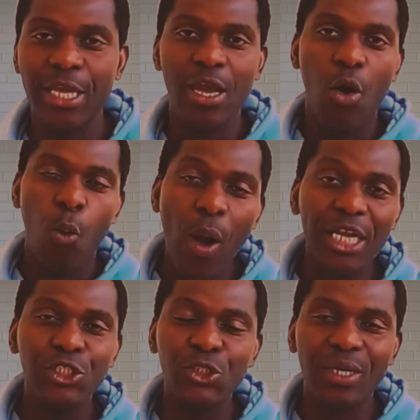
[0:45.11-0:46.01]
what
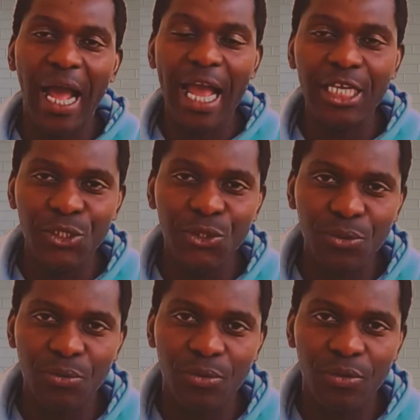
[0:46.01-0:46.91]
should I do
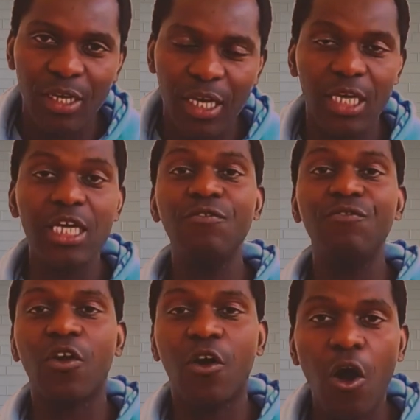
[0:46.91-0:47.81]
if
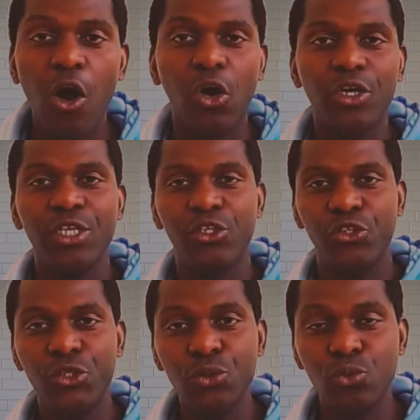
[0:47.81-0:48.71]
God
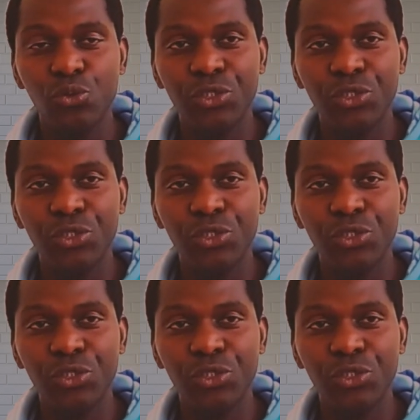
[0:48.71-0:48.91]
use